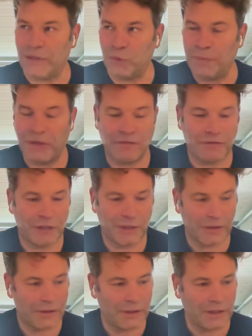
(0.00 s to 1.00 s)
we
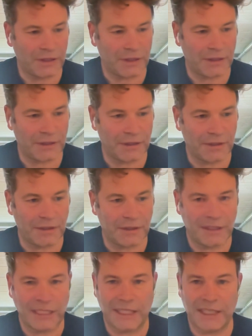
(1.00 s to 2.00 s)
prefer
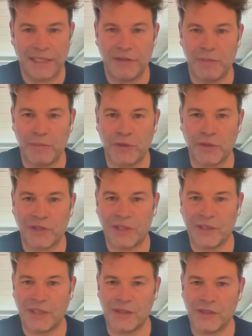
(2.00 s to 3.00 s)
kicking in the
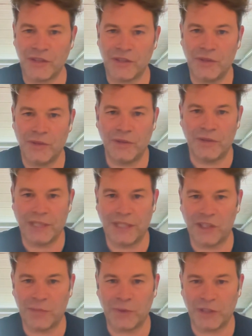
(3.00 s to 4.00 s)
process as soon
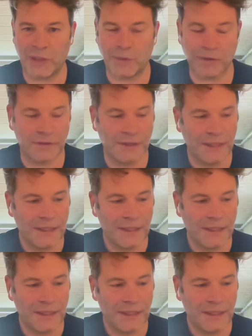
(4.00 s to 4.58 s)
as possible.